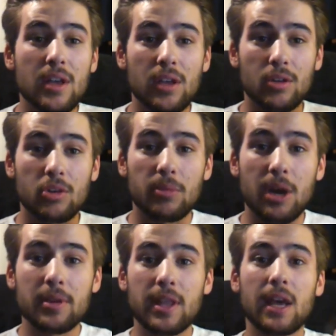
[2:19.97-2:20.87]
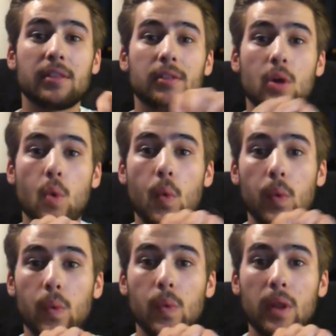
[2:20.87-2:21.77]
You know, mom and dad,
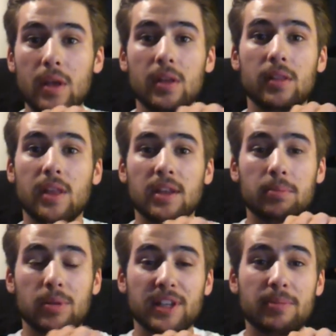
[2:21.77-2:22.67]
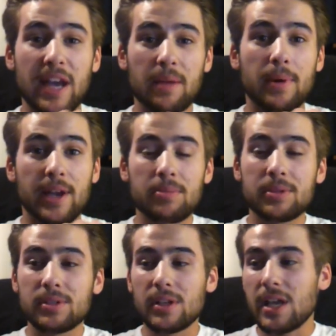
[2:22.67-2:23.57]
they play the
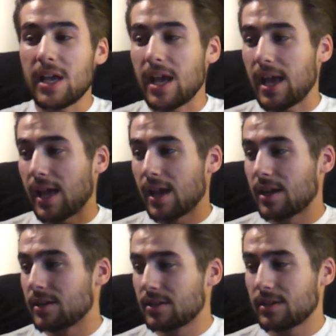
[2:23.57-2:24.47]
bagpipes, and